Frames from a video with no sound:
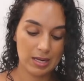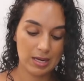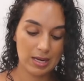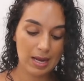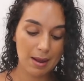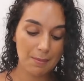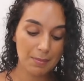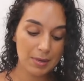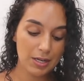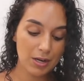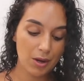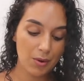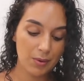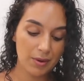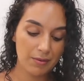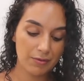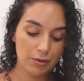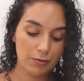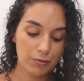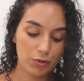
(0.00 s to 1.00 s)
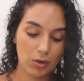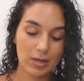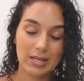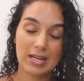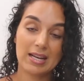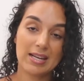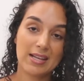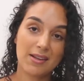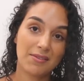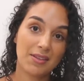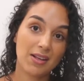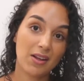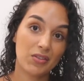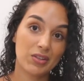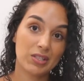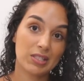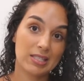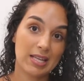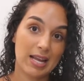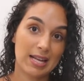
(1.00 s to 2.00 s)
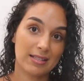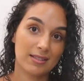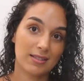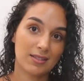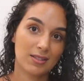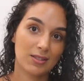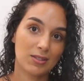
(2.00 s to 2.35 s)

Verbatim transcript: Let me know if you've tried any of the other scents